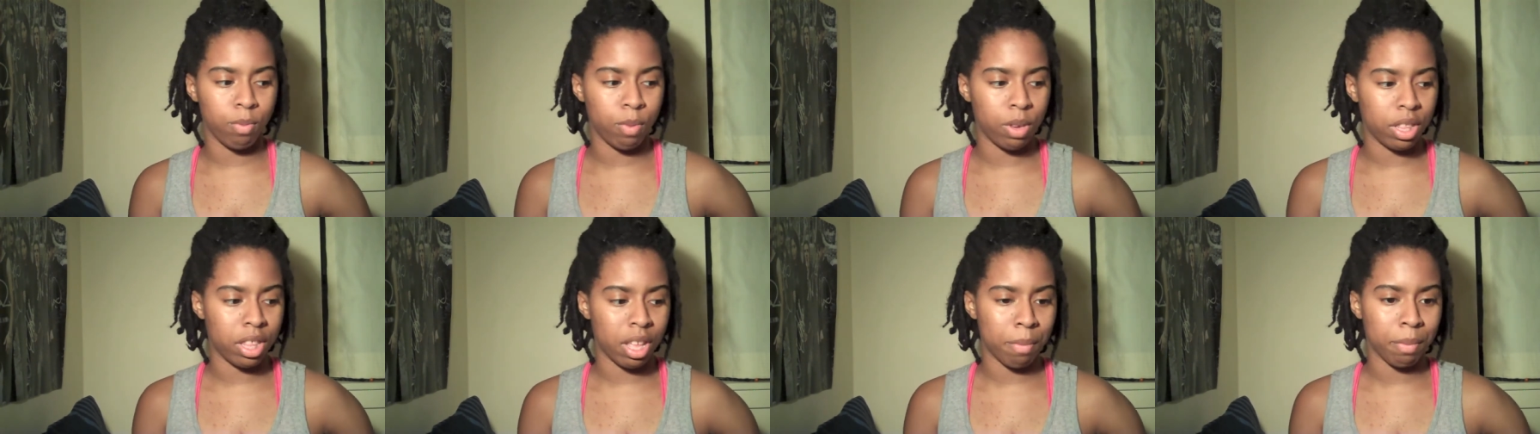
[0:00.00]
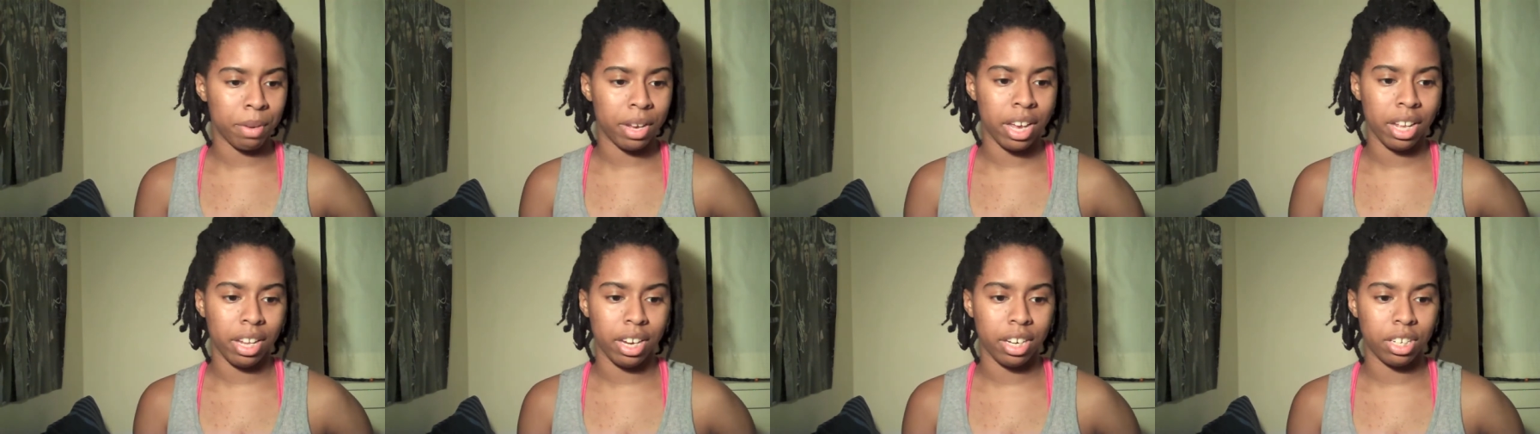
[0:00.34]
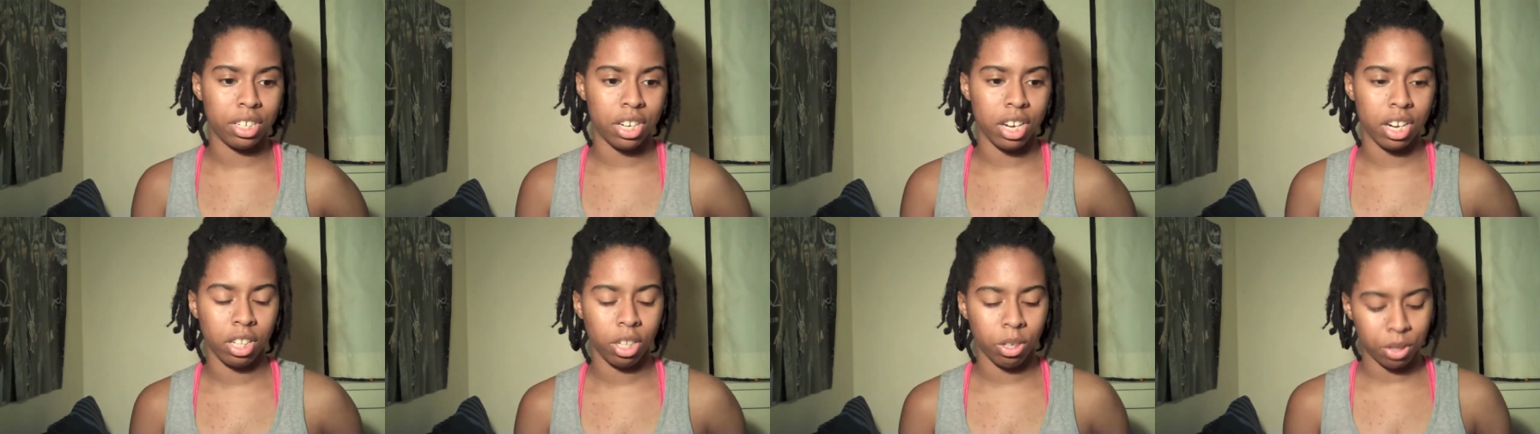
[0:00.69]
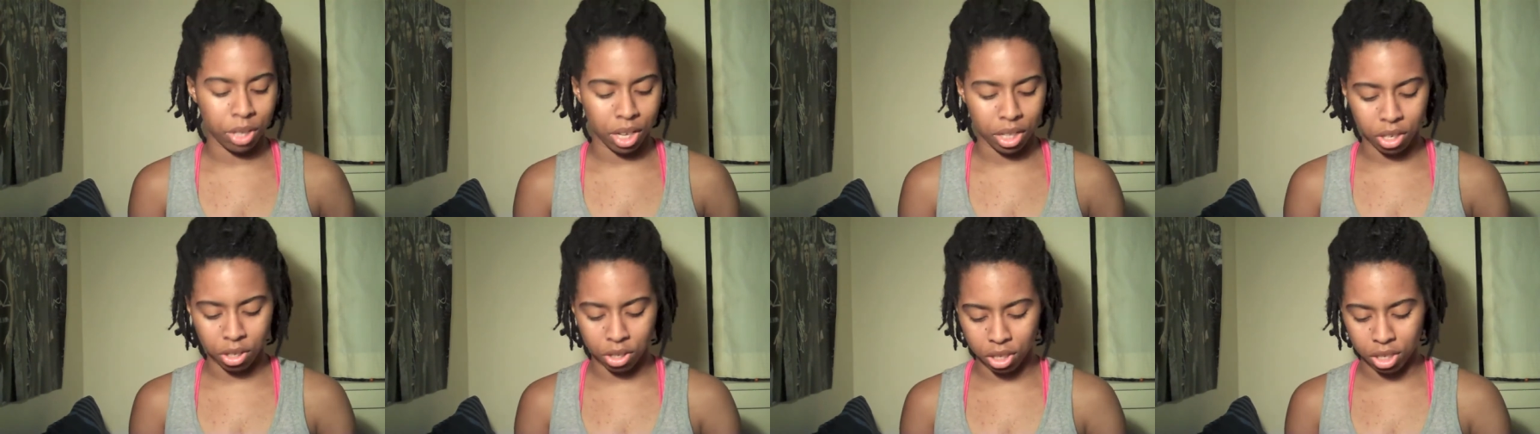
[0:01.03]
with them killing Tickler is
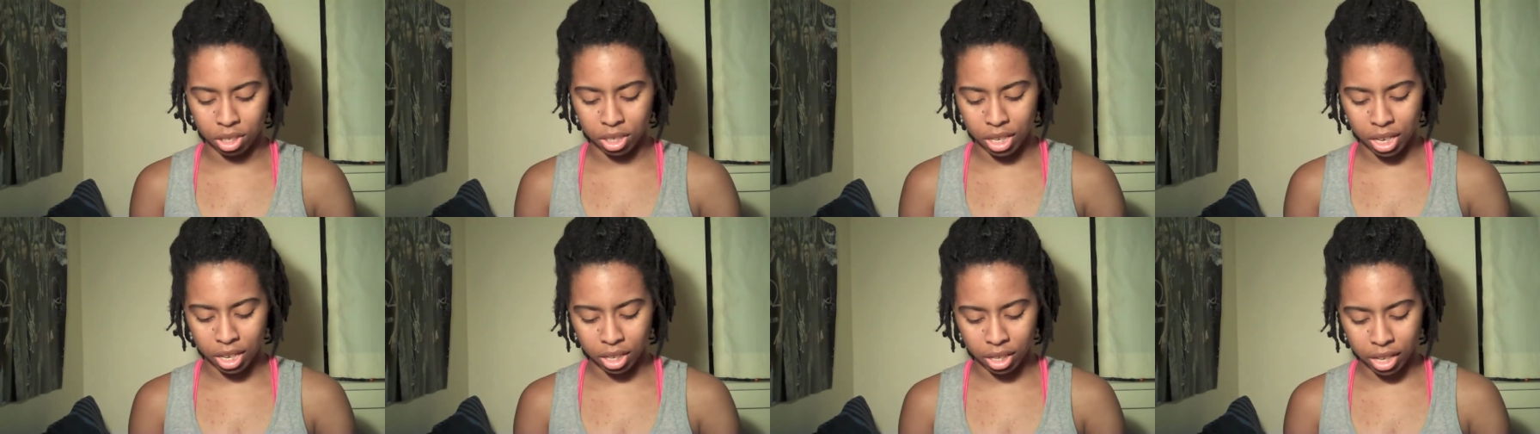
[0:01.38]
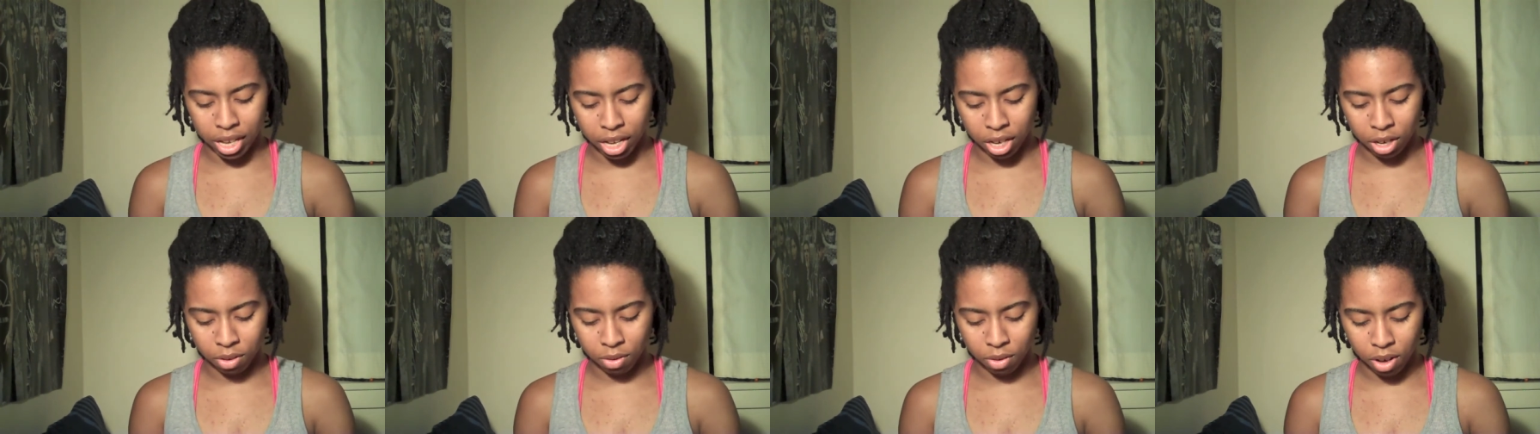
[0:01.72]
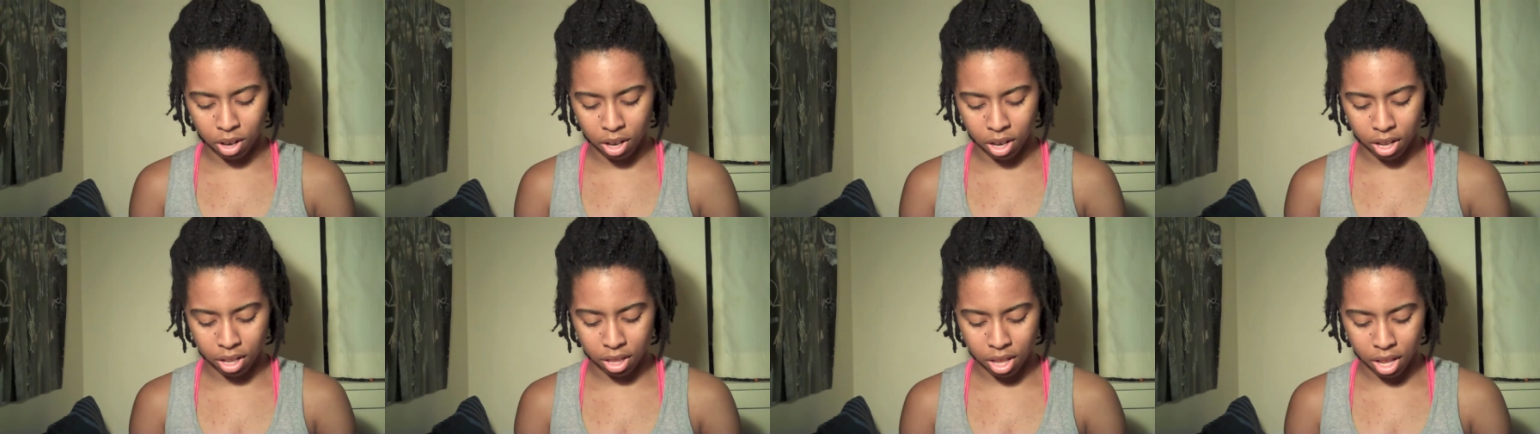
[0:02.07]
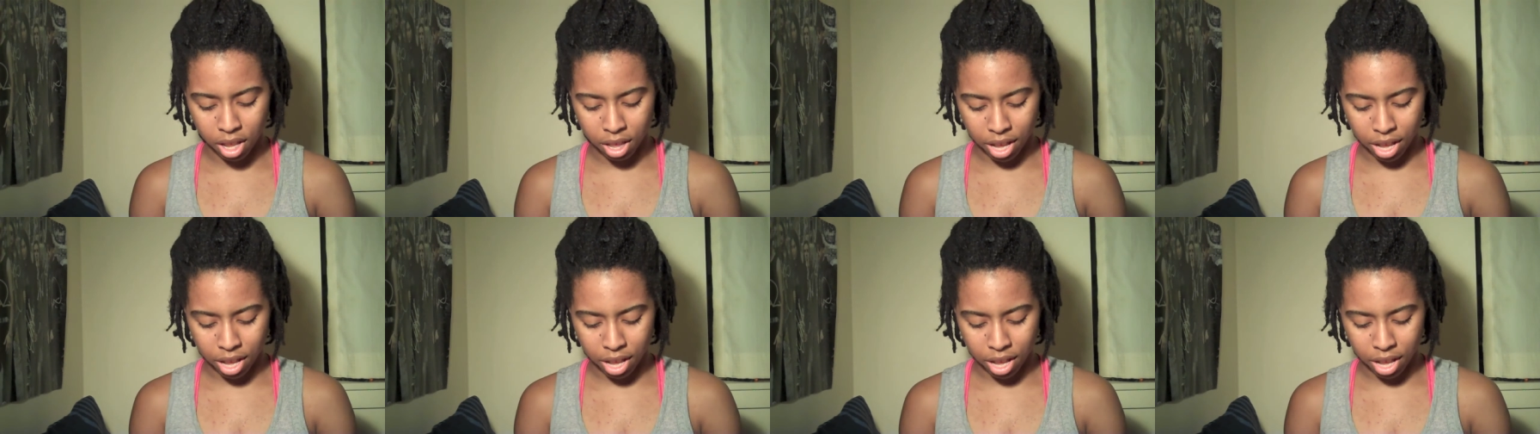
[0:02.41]
that there's a scene later on